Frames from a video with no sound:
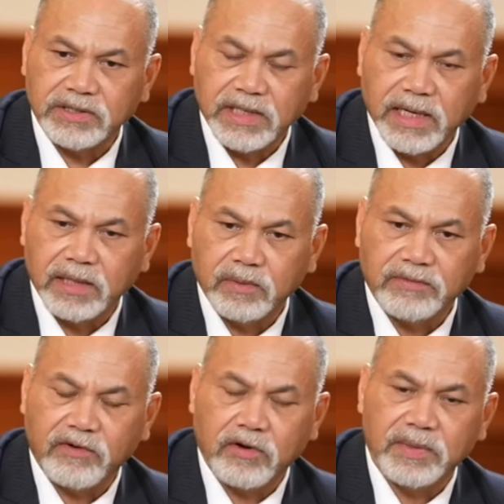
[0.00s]
I had with the
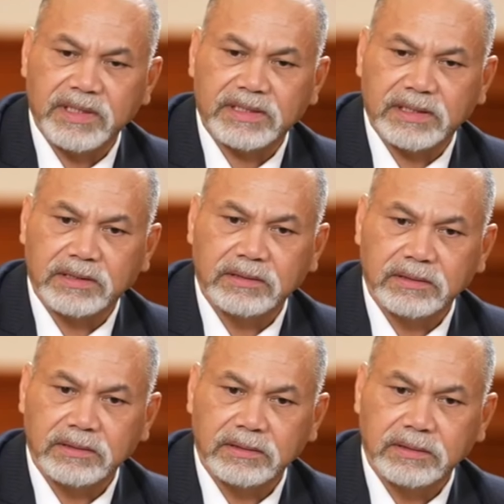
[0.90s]
foreign minister
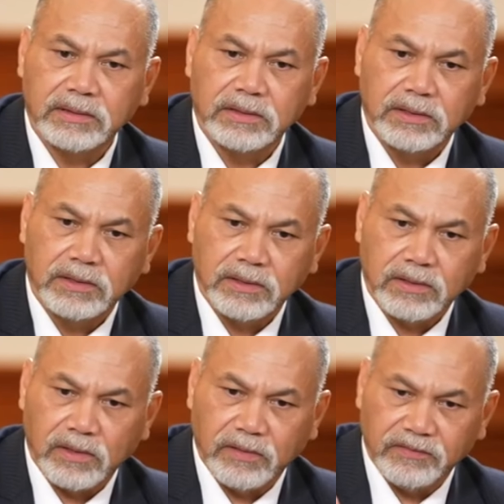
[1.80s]

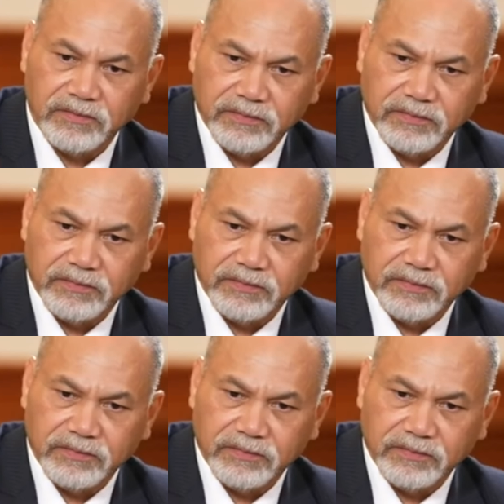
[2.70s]
of